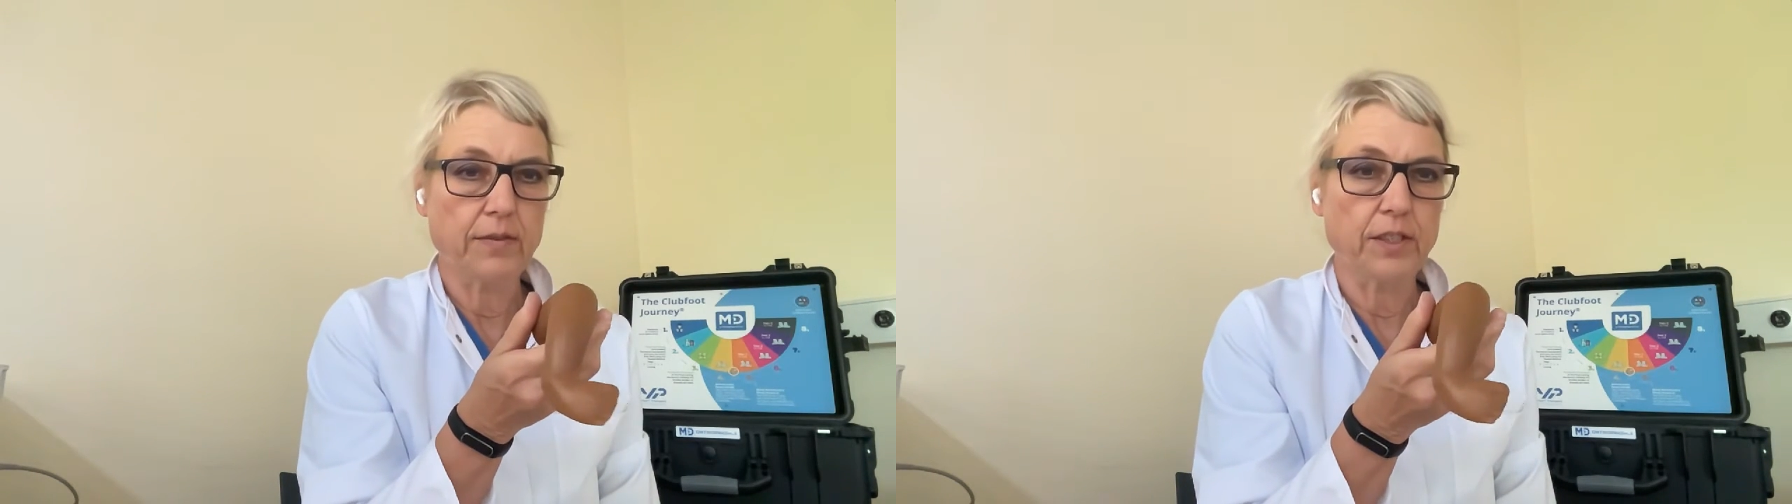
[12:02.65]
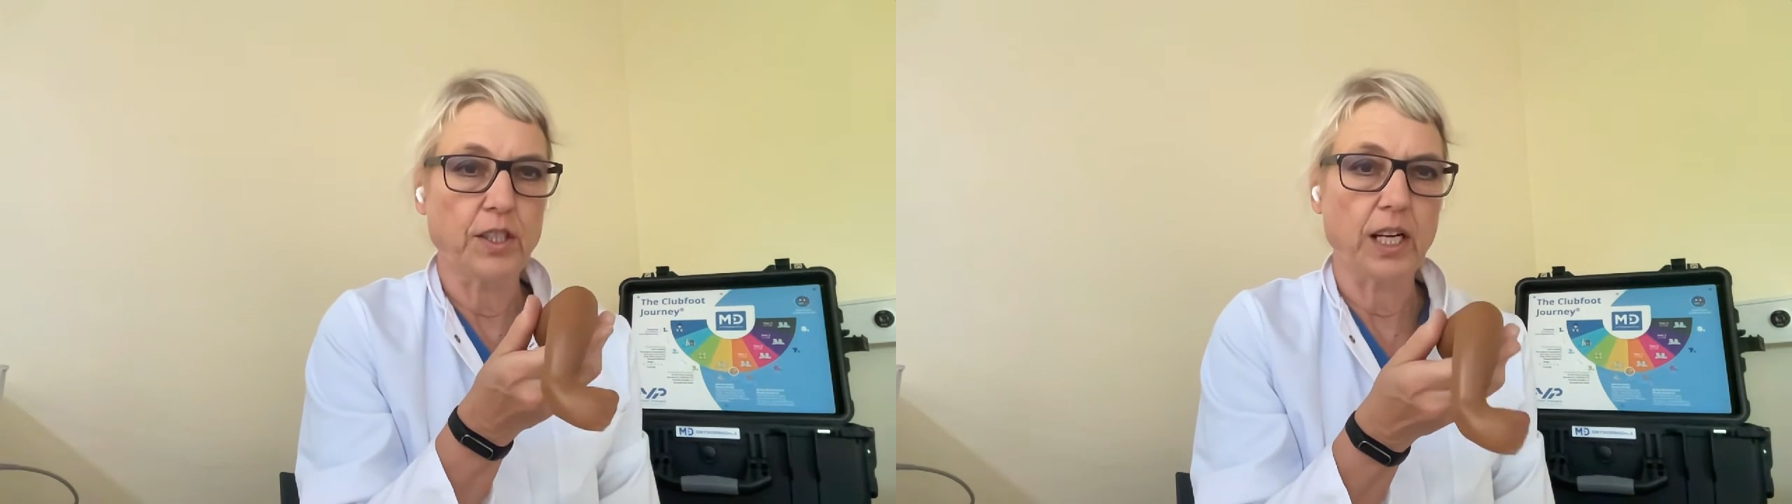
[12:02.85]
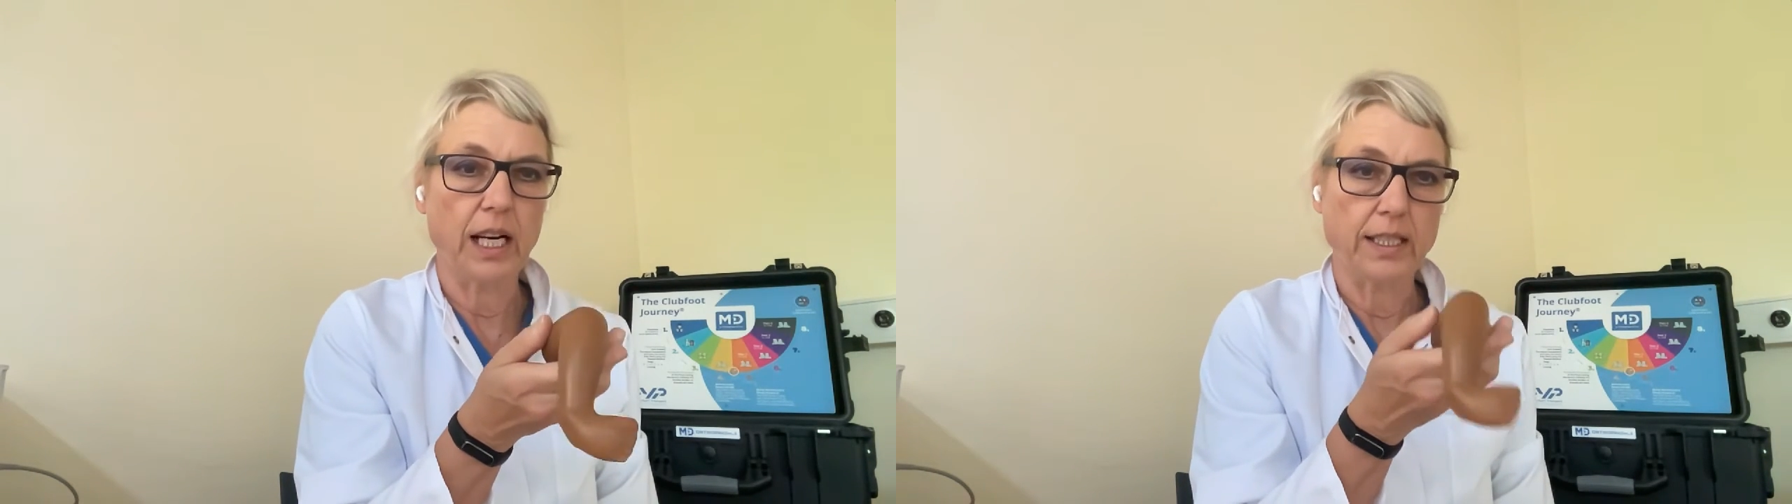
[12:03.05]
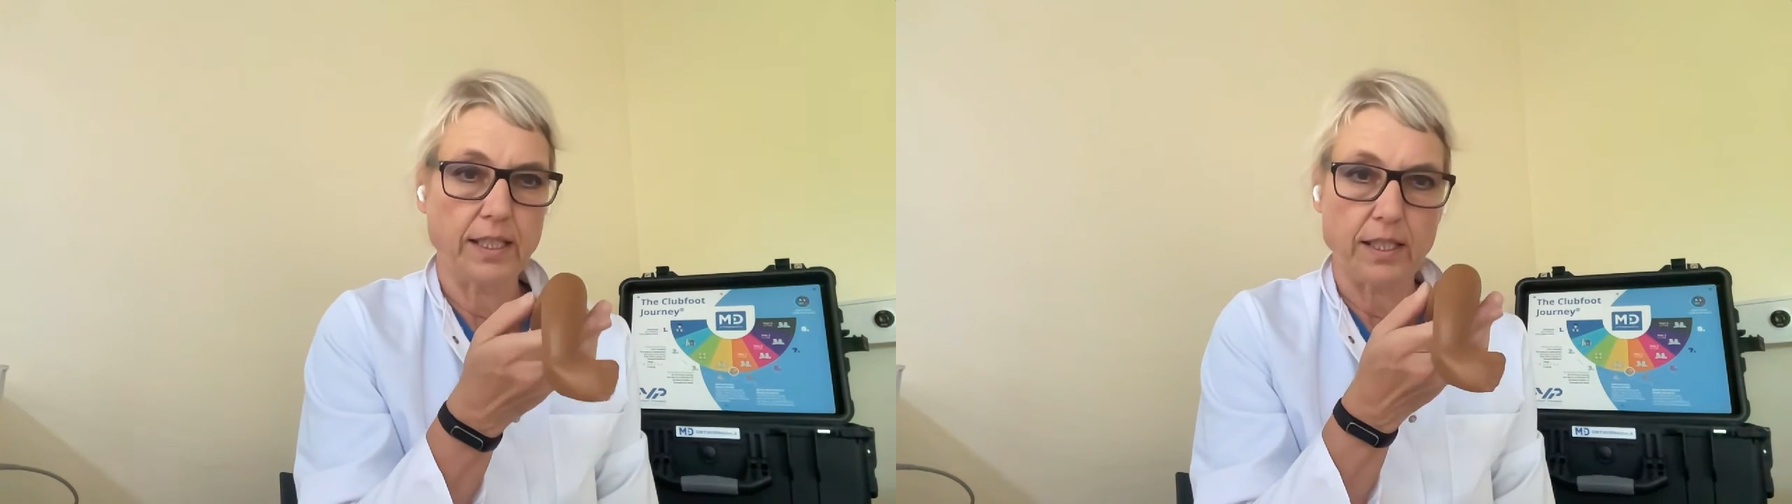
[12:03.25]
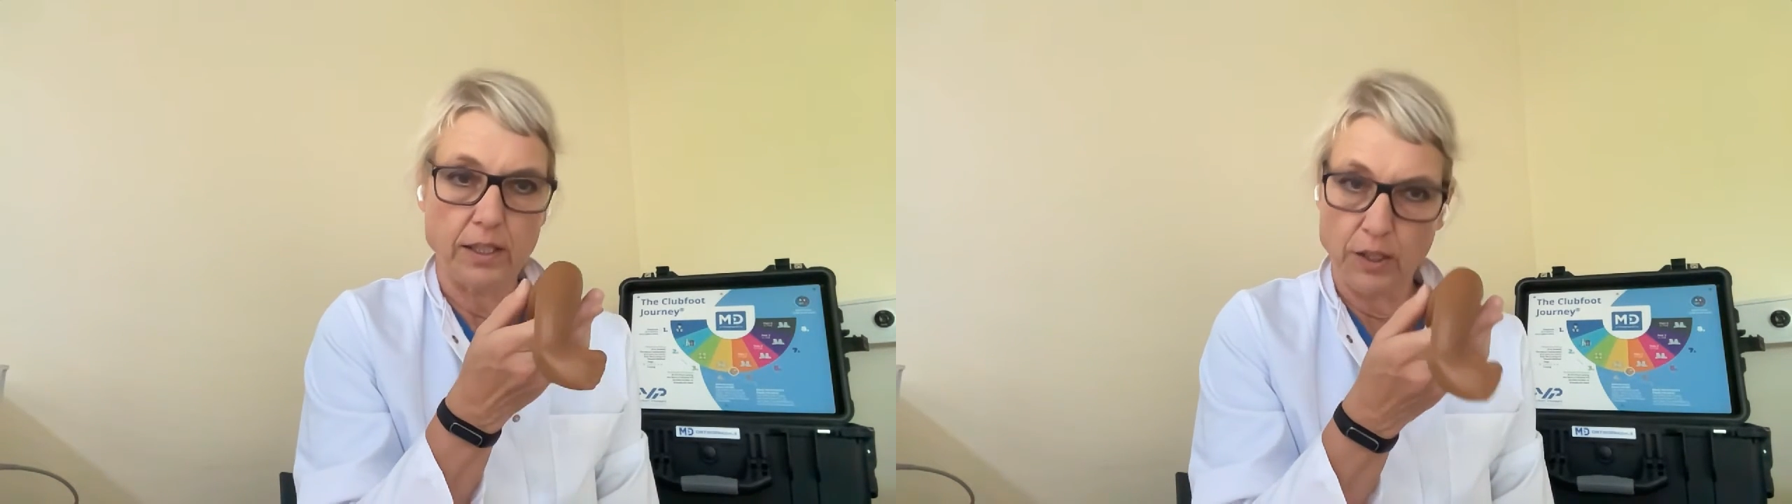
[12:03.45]
if the child
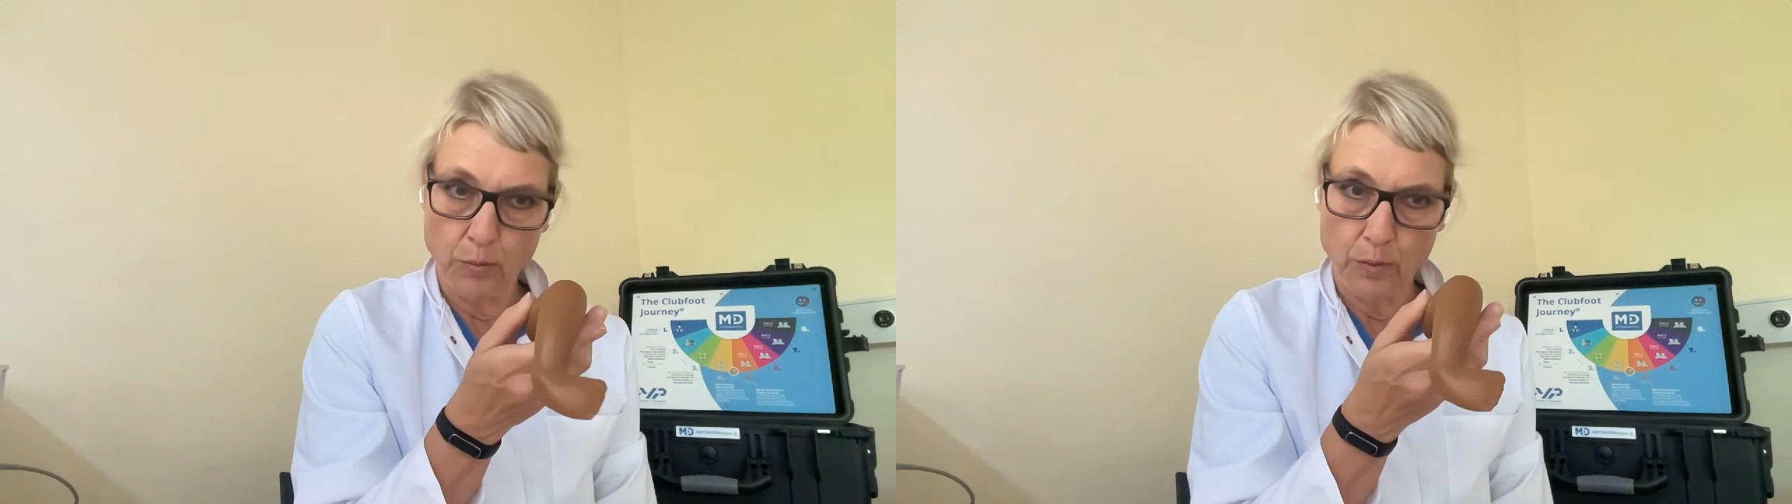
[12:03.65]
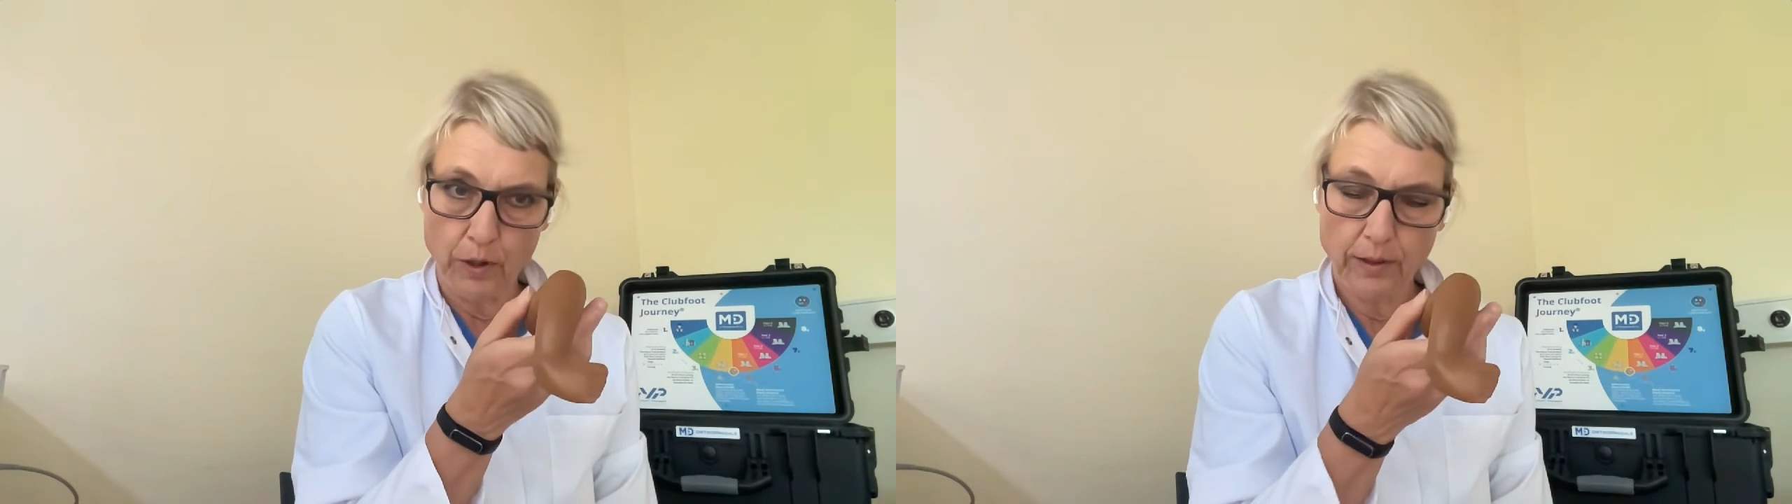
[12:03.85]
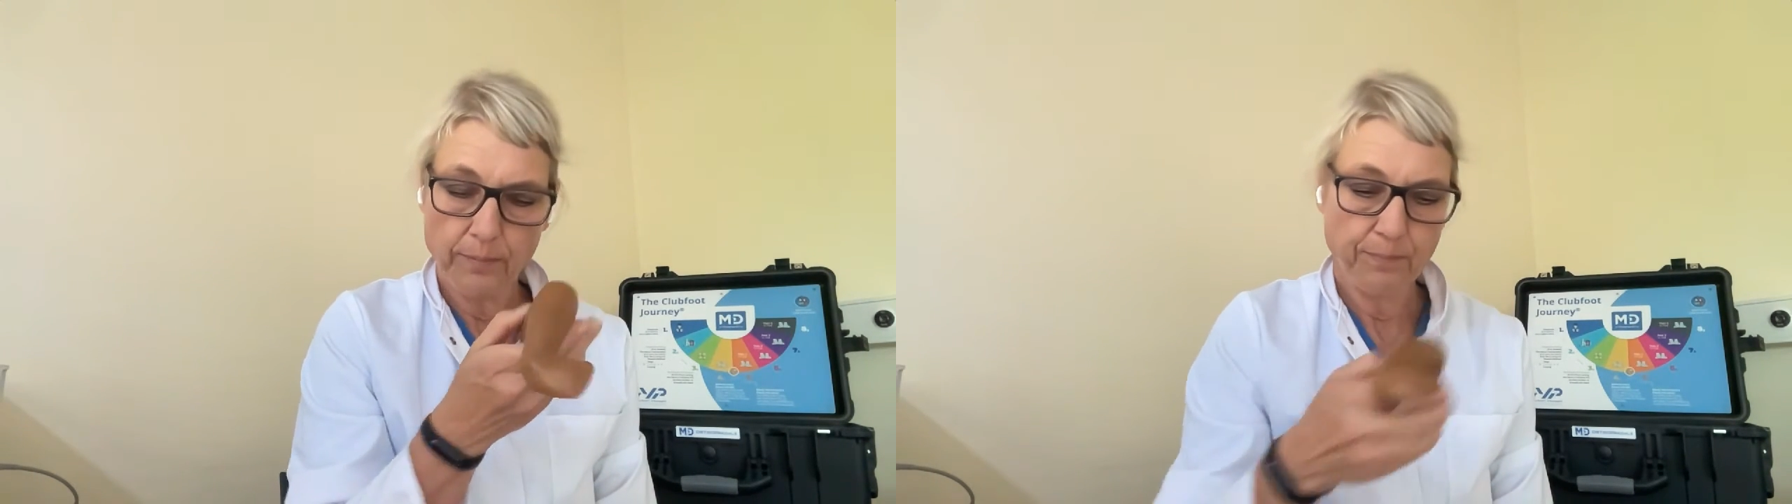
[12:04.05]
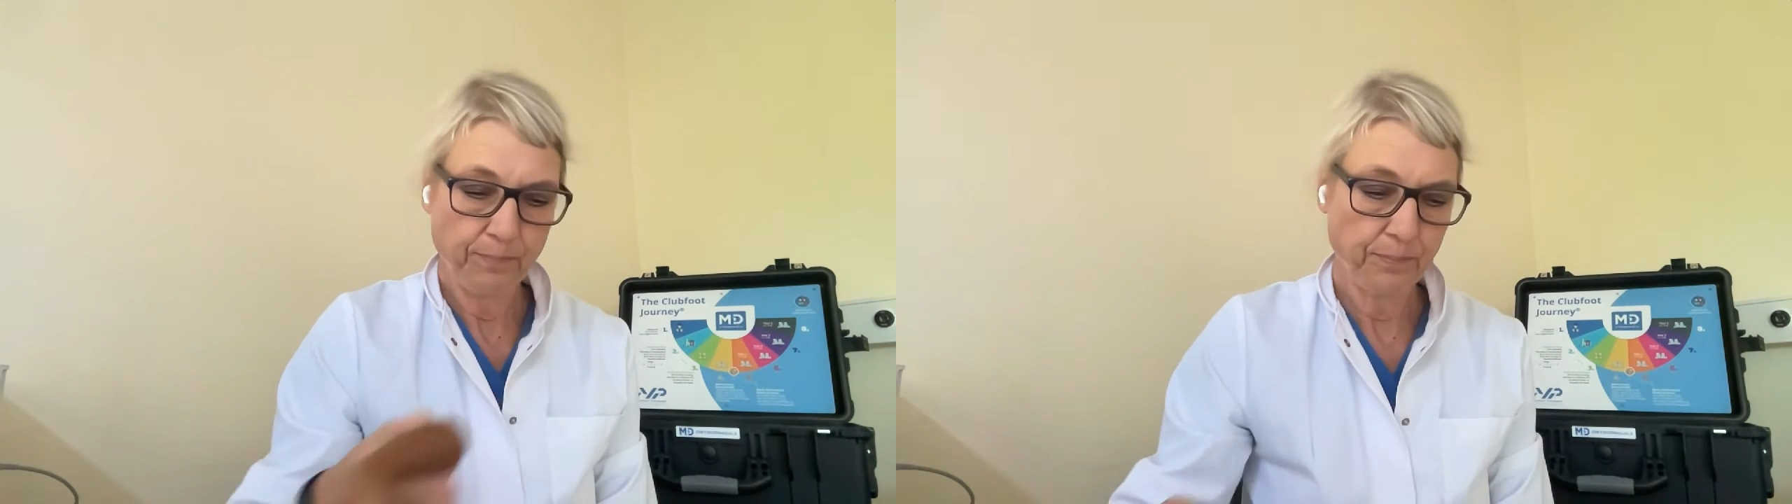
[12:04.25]
is a newborn.